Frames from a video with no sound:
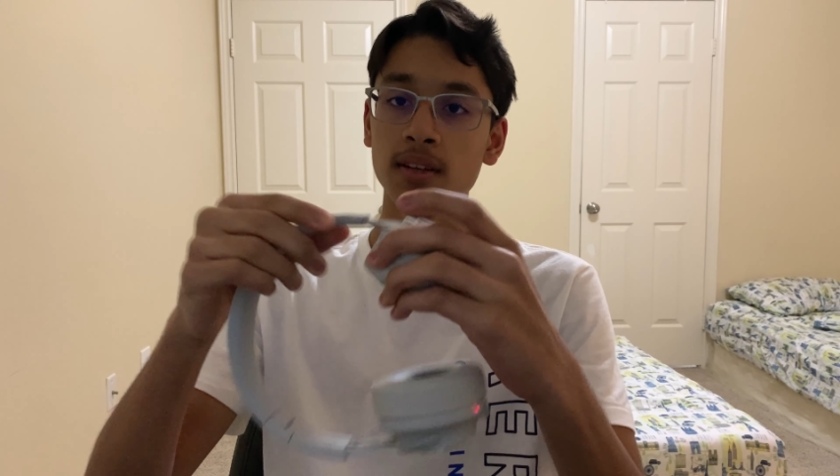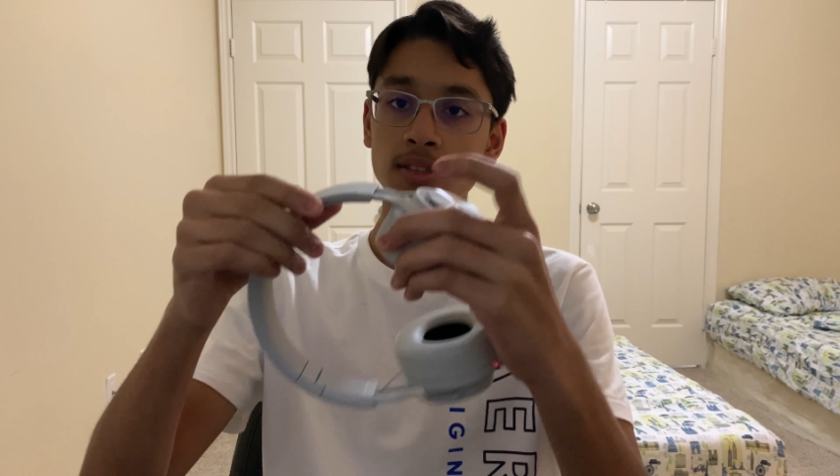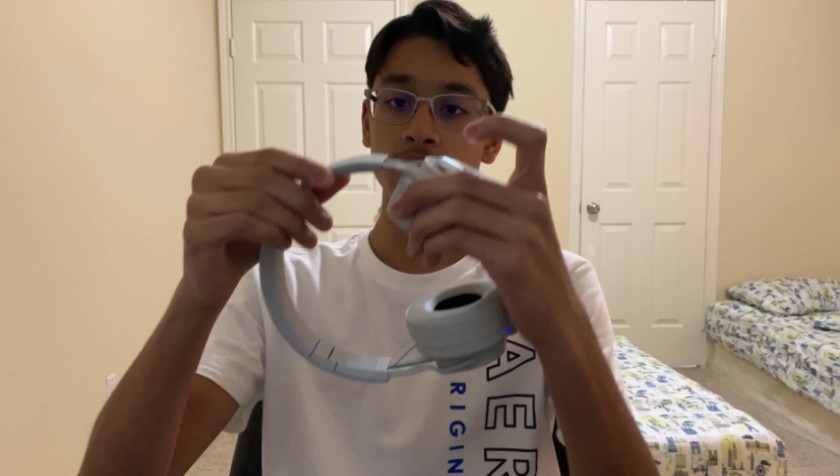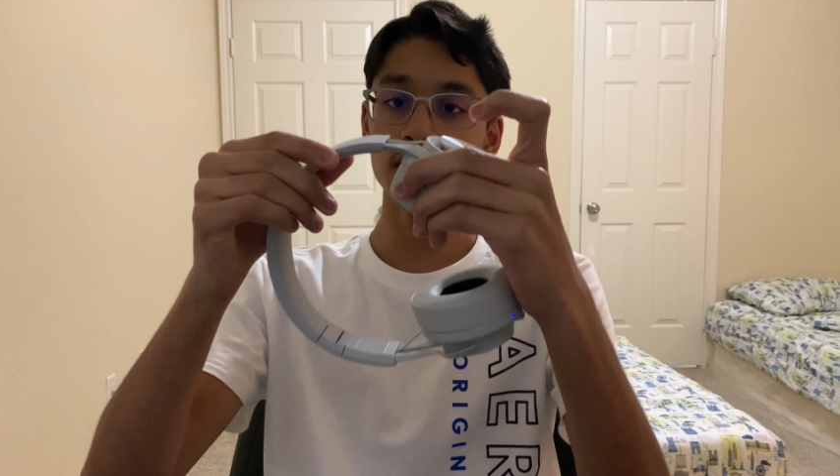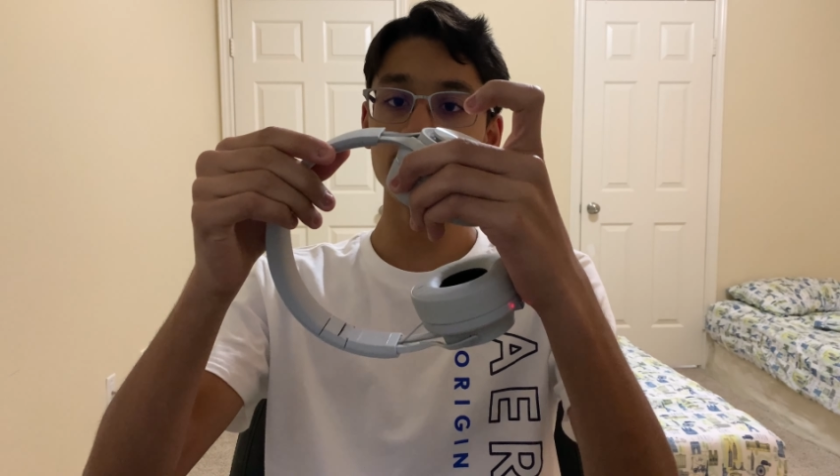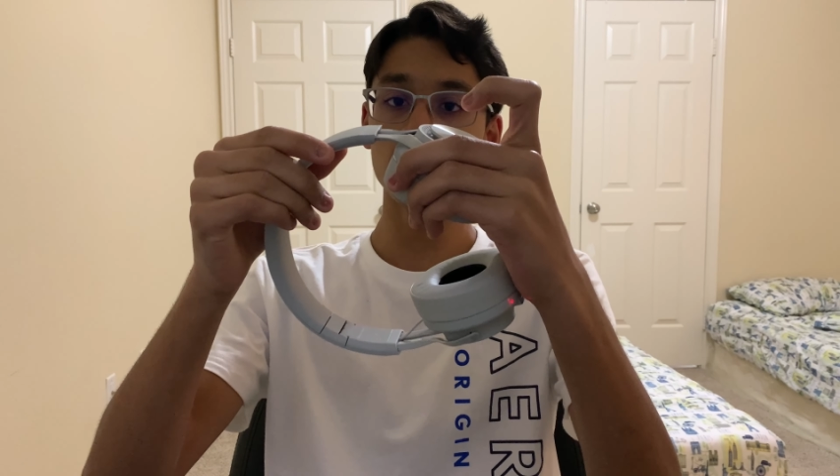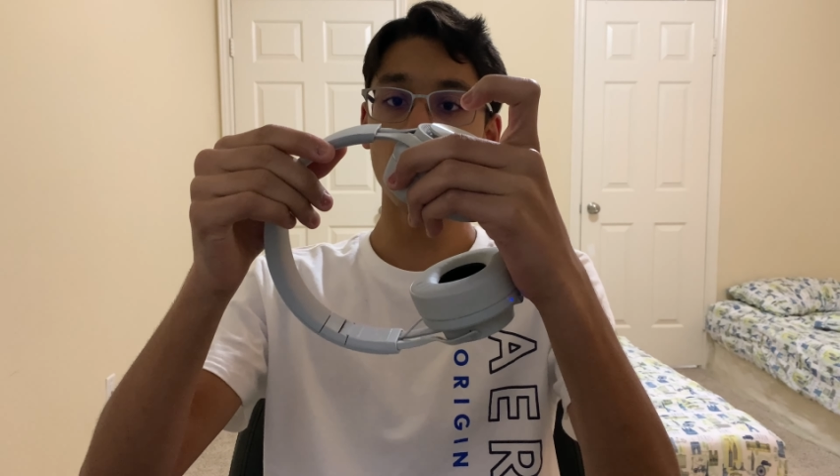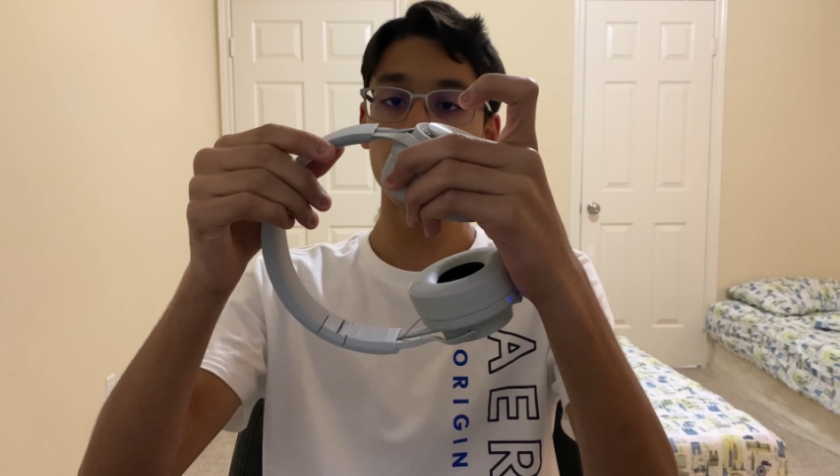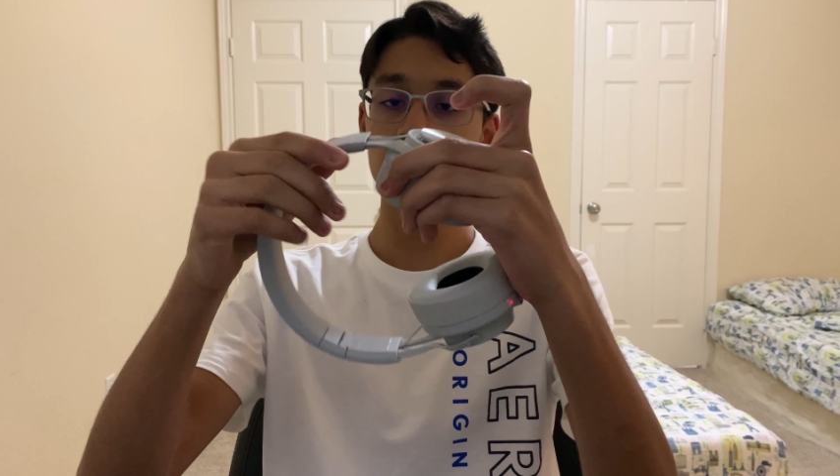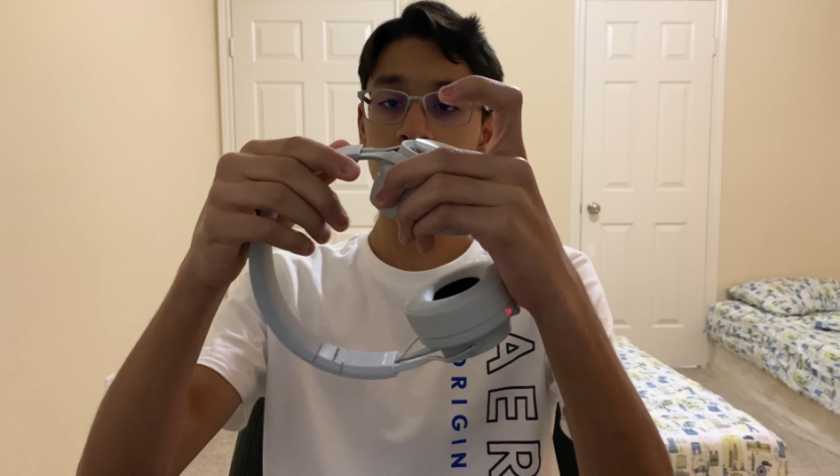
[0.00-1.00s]
So this is the
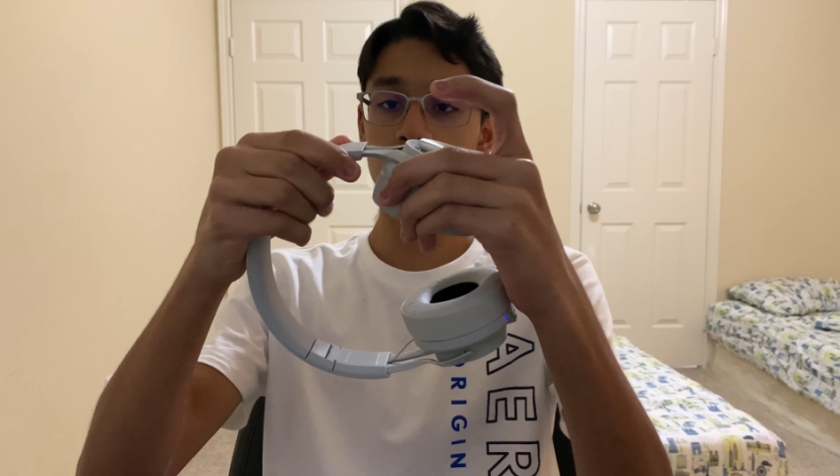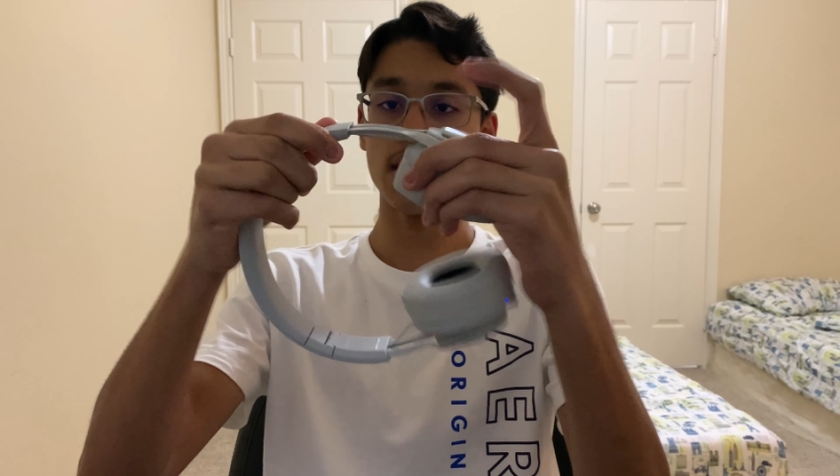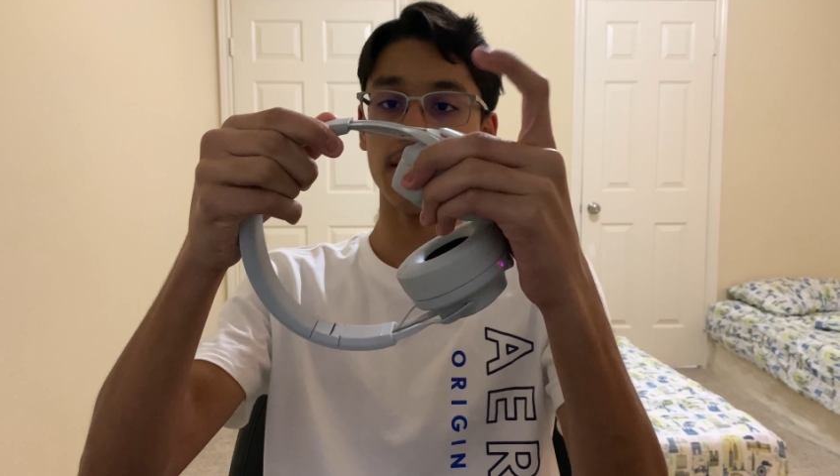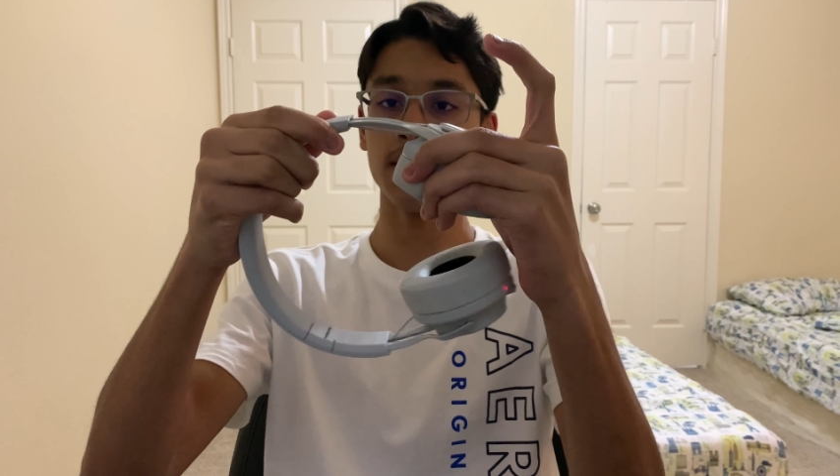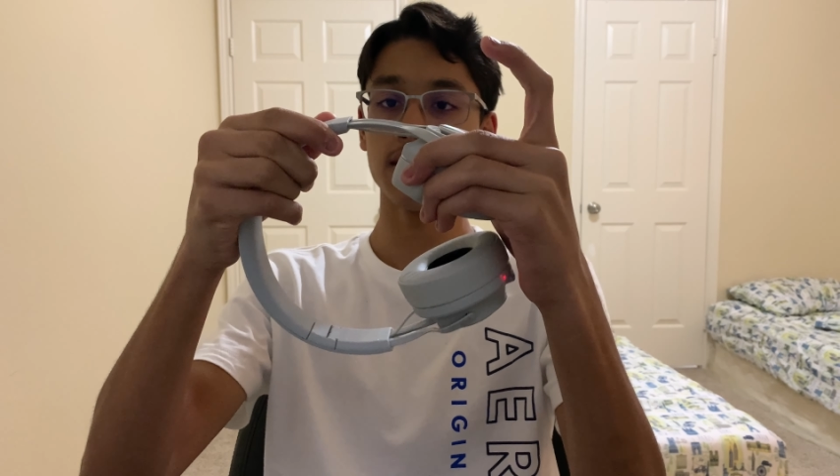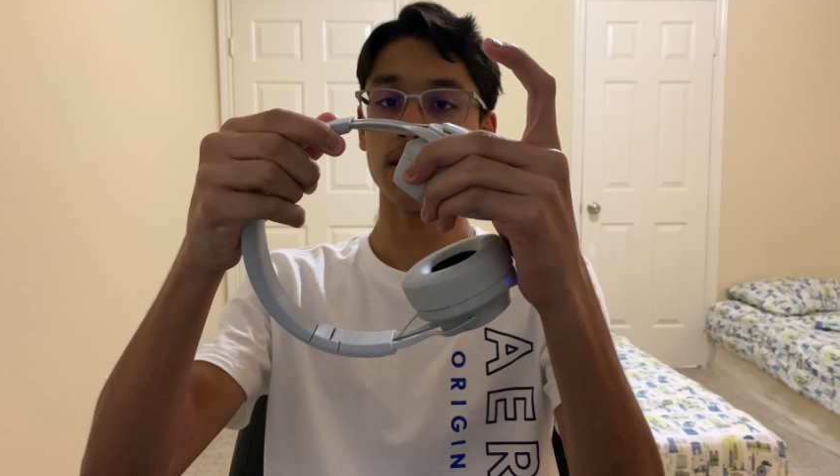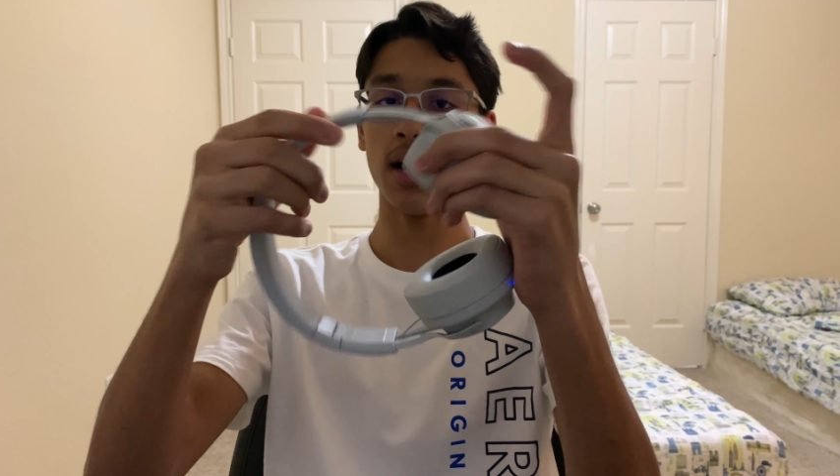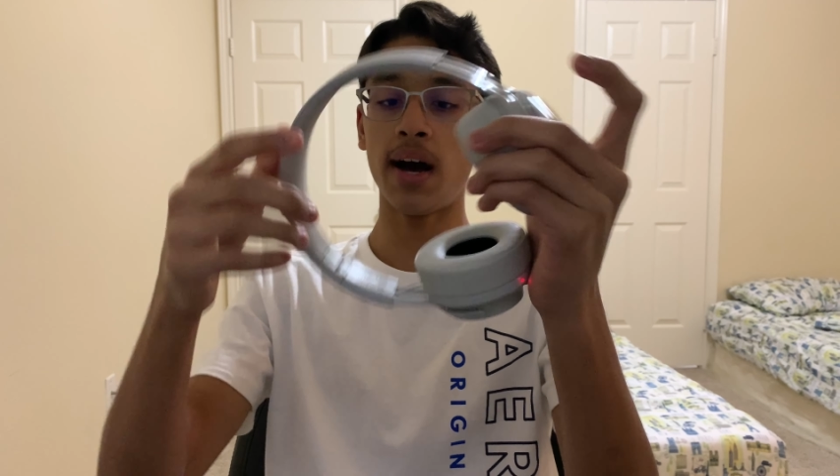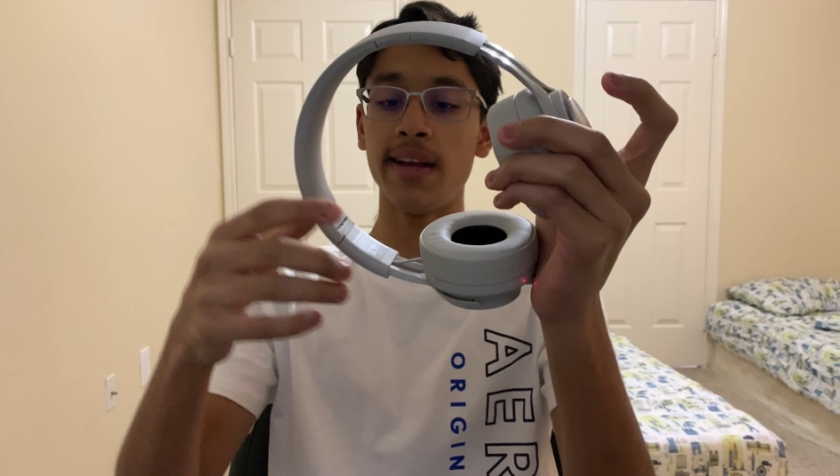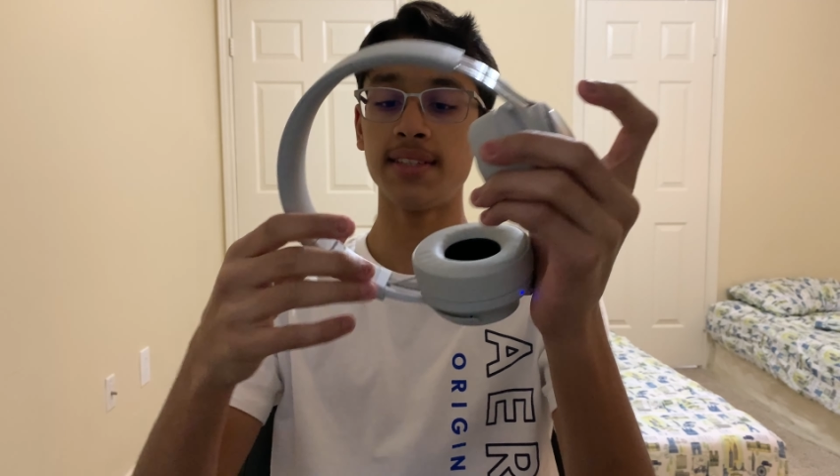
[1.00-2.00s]
lowest and this is the
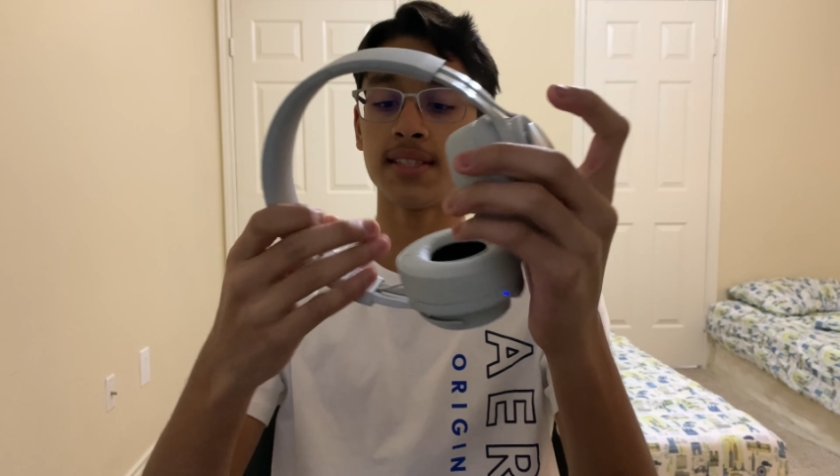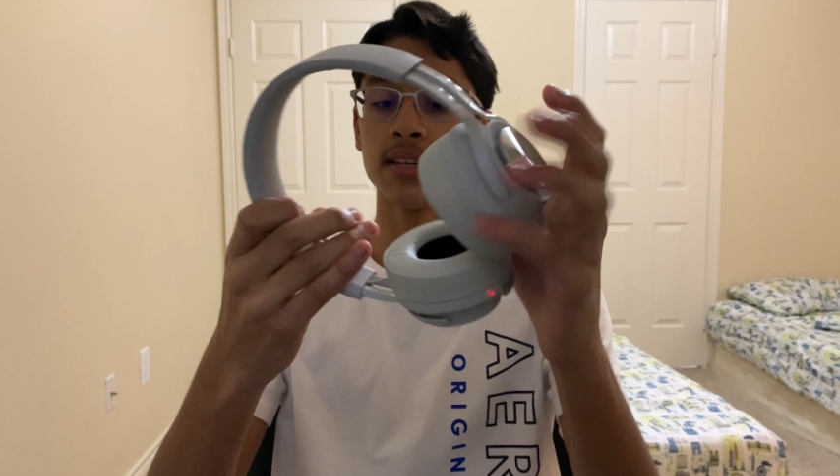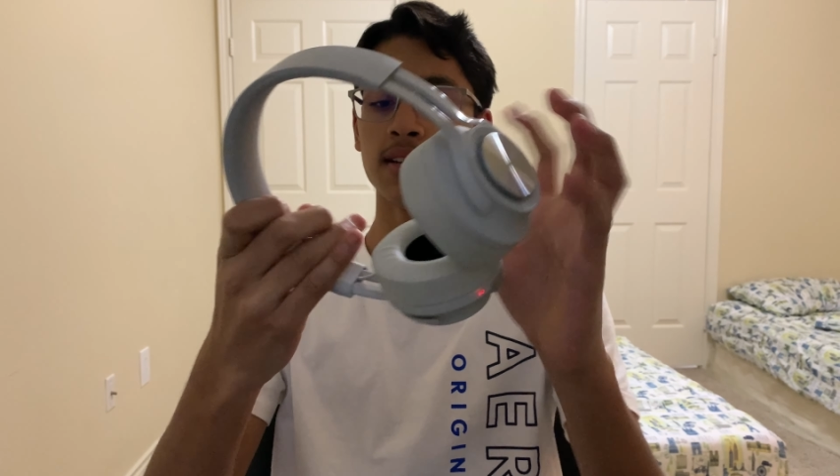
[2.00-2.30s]
highest.